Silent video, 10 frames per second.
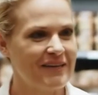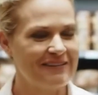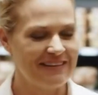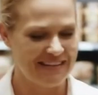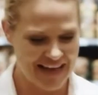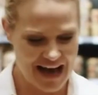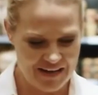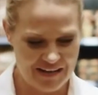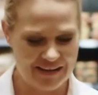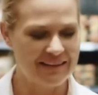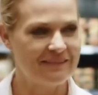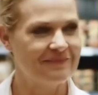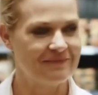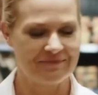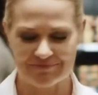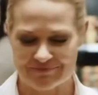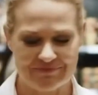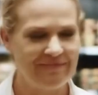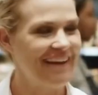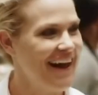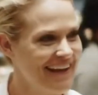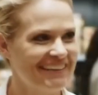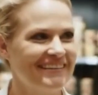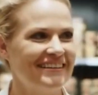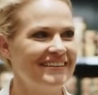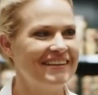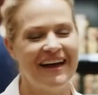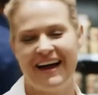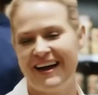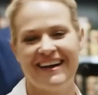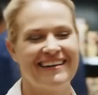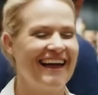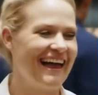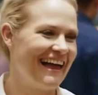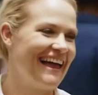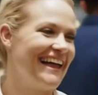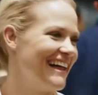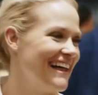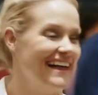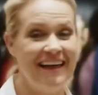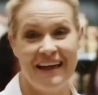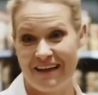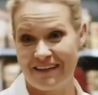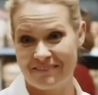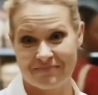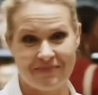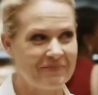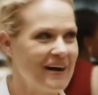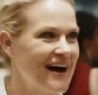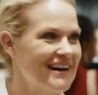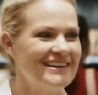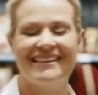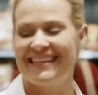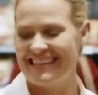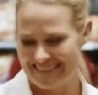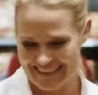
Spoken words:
The training sessions changed the way the staff saw their customers, not as burdens, but as neighbors.